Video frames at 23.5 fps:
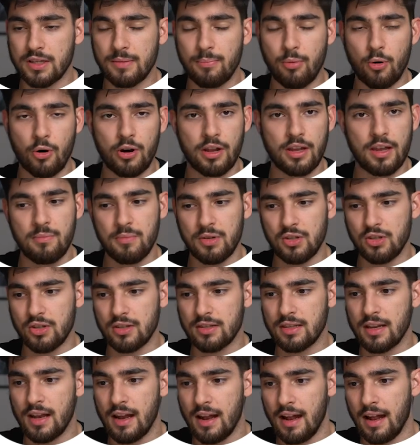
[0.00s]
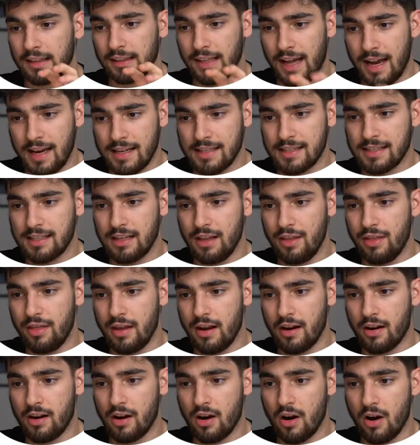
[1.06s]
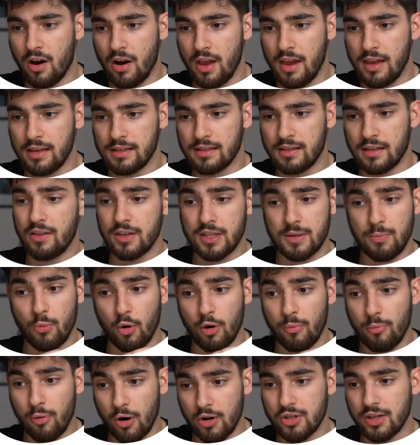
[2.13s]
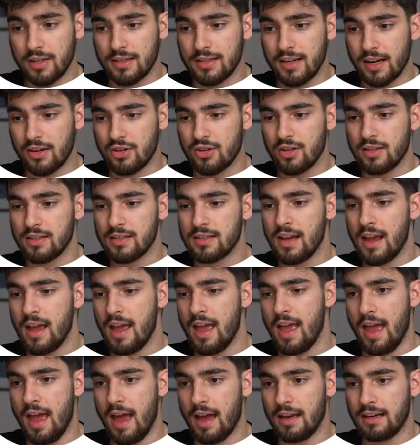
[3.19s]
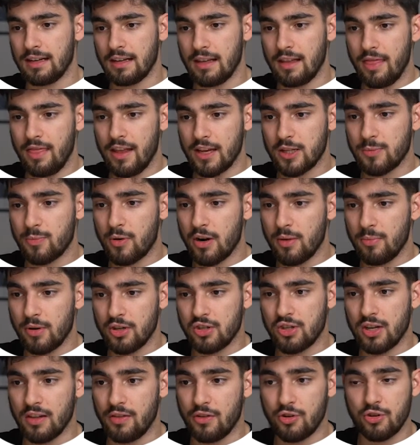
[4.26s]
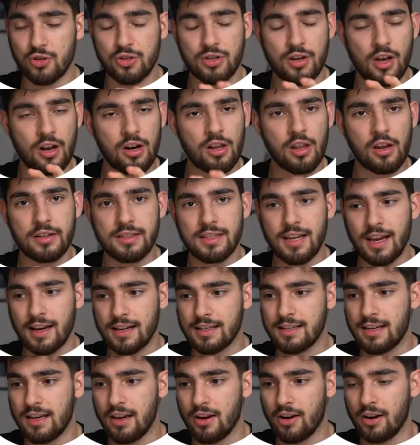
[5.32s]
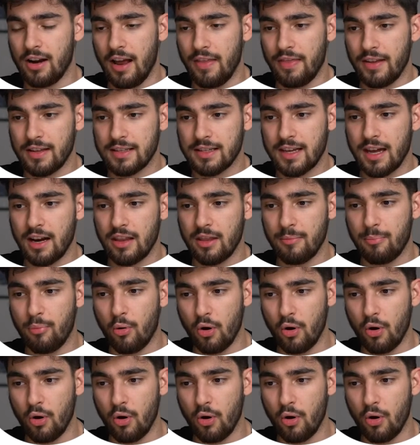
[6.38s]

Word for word: supporting images. Last, there is this more project sections, and that's pretty much it. There's not a lot of text here, and that's kind of the